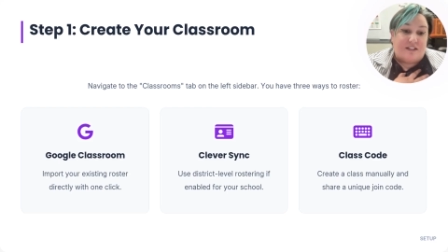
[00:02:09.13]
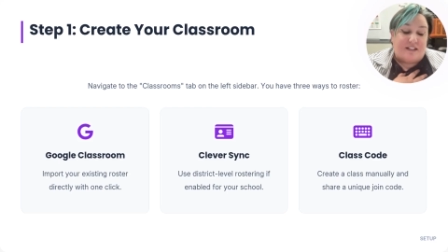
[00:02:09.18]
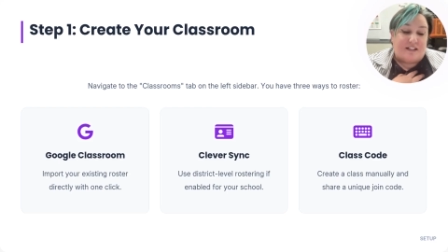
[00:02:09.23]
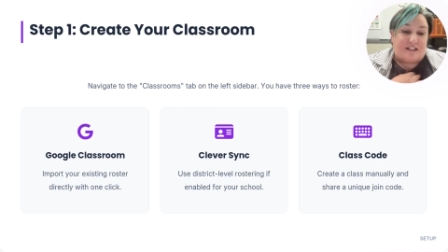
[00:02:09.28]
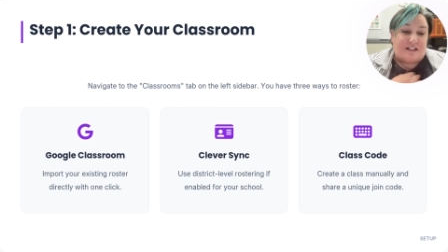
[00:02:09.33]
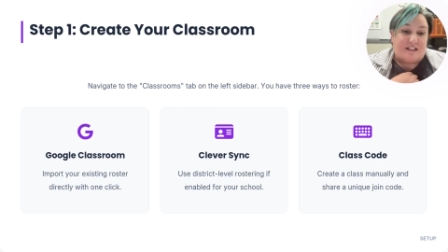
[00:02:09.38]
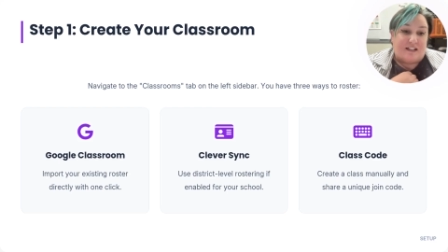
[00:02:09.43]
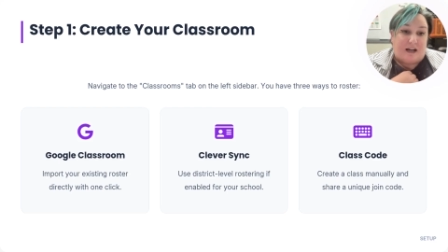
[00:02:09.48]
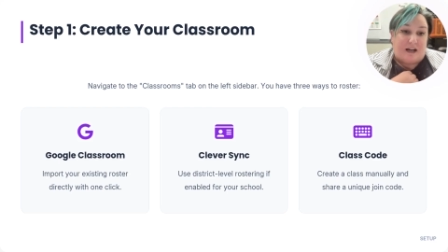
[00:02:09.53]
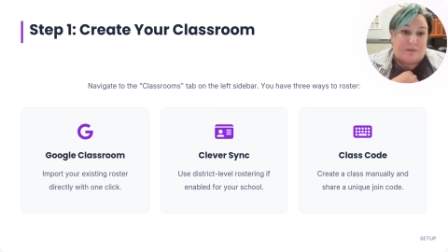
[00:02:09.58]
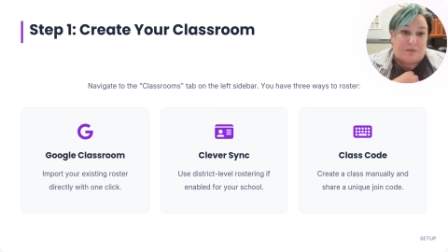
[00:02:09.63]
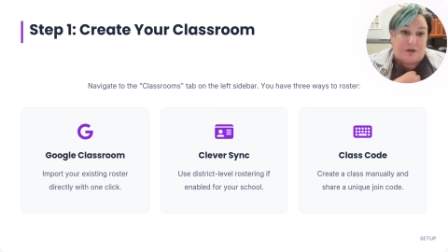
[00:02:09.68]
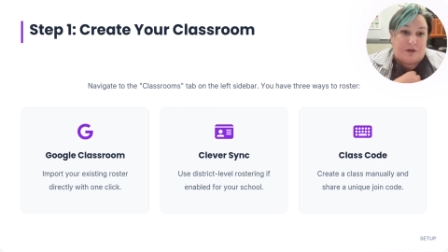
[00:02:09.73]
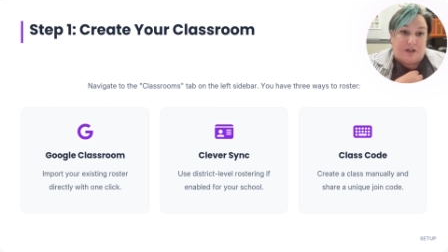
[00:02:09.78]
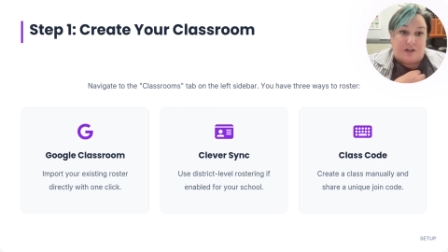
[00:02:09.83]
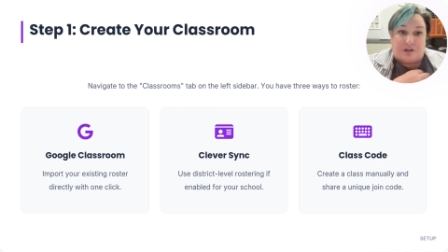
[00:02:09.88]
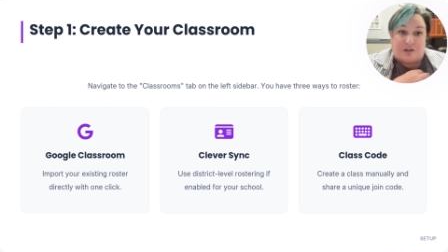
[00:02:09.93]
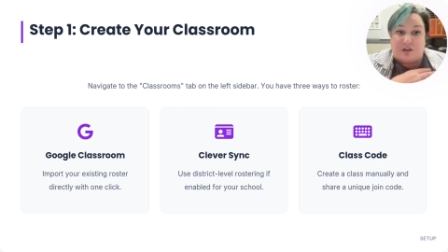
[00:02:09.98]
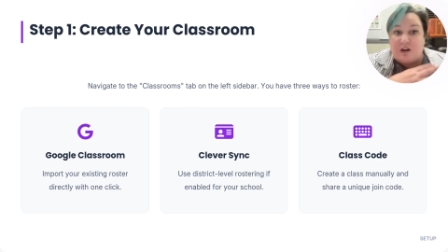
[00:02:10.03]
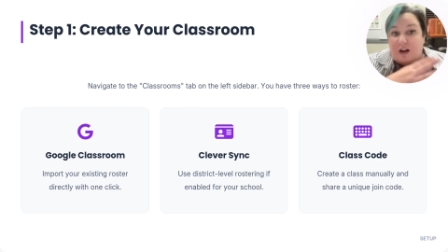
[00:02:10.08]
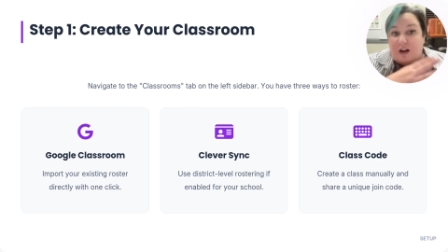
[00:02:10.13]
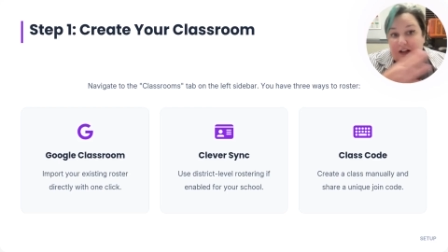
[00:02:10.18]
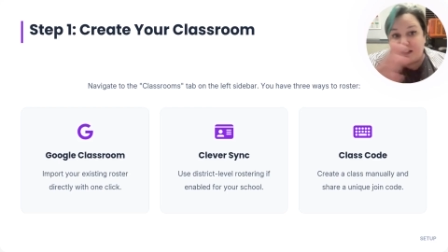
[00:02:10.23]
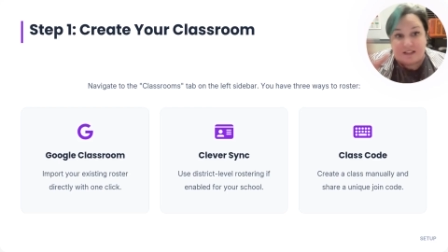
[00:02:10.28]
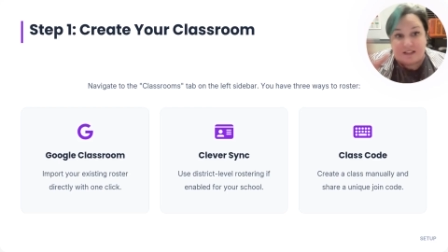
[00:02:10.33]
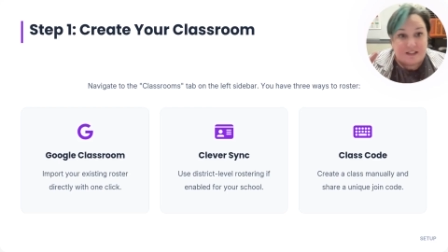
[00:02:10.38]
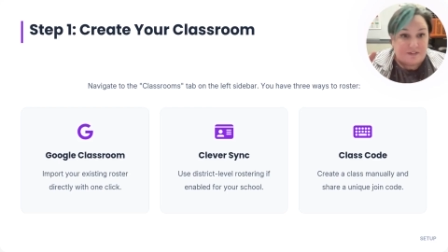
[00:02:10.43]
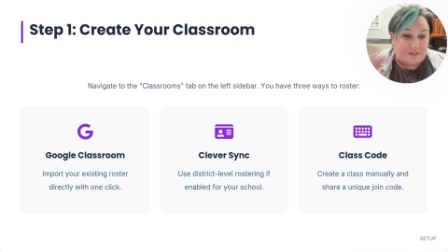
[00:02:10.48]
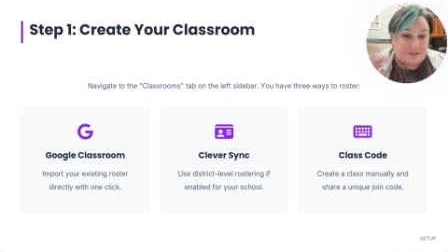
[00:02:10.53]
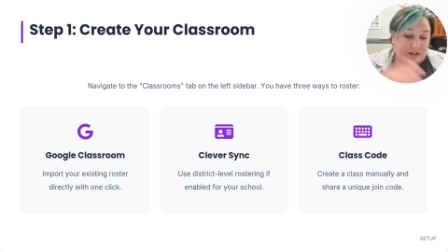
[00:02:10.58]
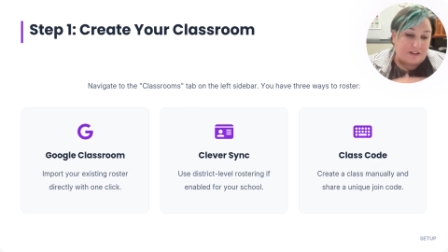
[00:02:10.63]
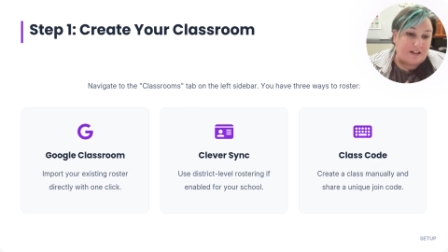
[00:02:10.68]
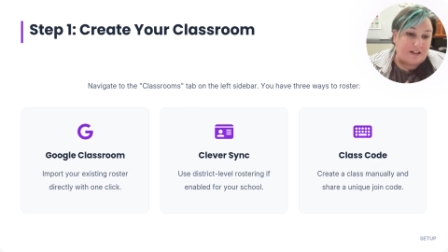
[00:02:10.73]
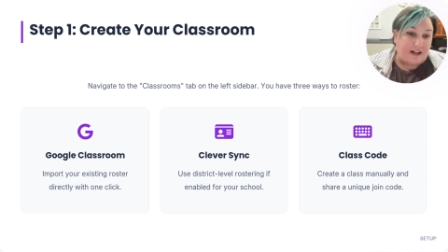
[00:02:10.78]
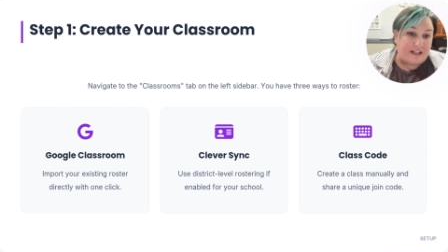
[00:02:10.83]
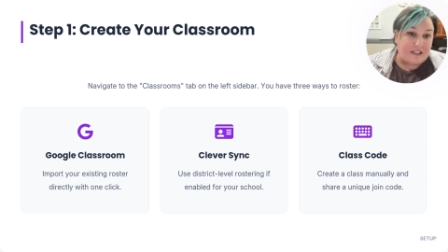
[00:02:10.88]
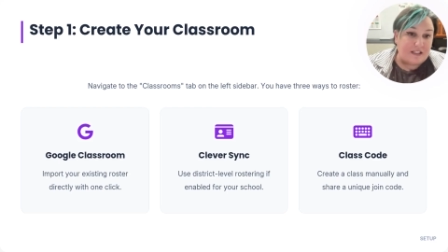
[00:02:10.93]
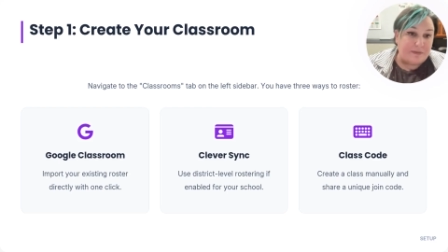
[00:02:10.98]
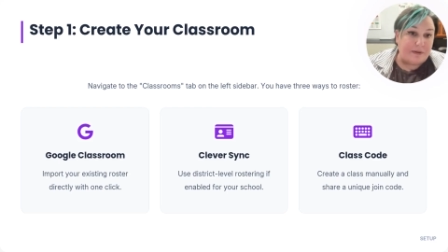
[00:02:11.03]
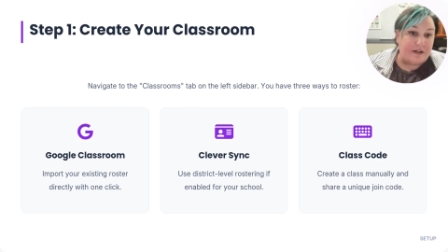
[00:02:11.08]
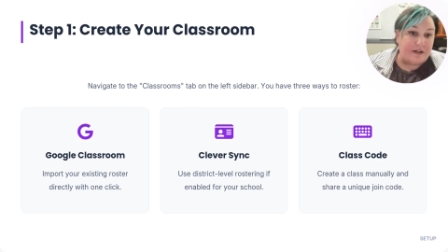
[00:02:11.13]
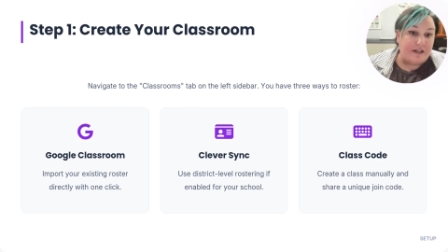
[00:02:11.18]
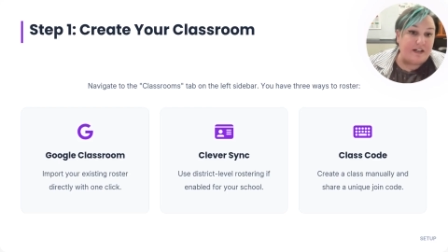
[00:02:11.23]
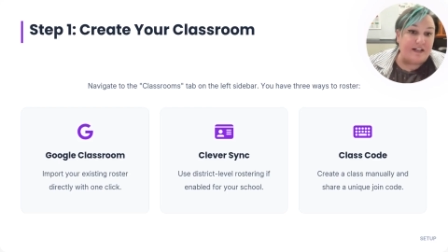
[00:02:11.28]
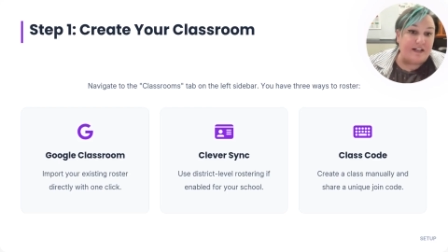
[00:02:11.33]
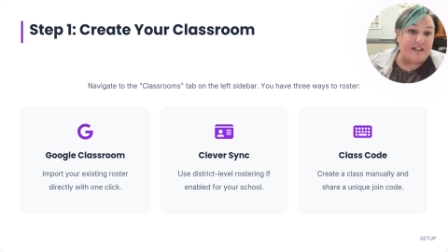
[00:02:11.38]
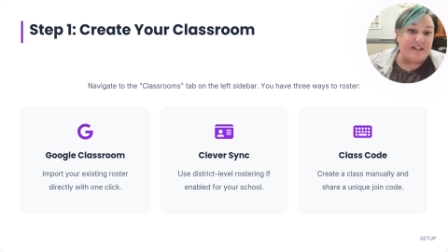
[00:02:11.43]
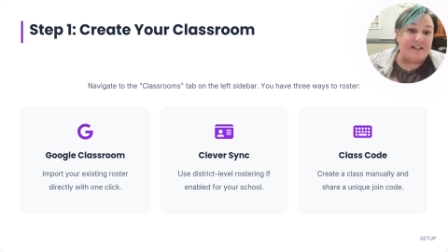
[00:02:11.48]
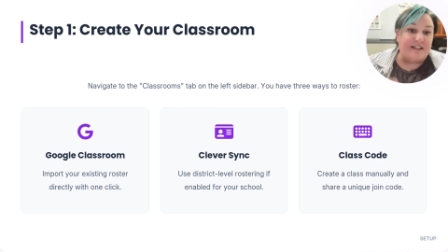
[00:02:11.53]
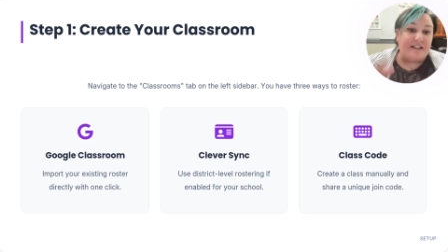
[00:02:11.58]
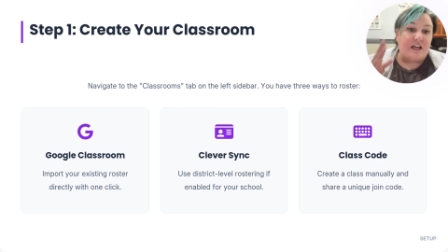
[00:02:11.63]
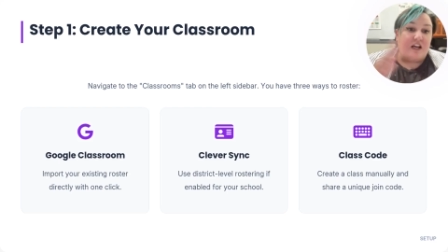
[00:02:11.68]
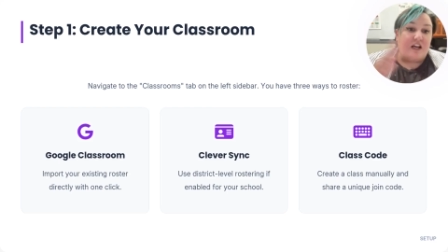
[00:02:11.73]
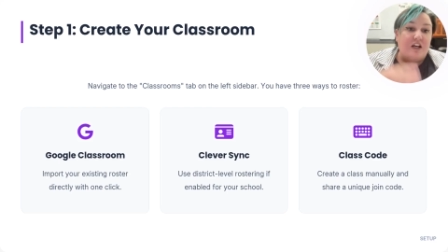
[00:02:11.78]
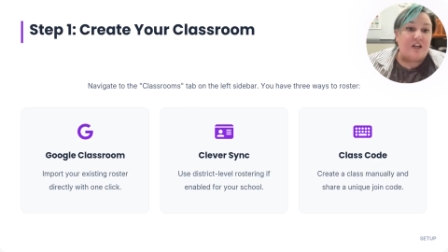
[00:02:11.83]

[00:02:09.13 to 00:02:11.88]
to collaborate across different class periods,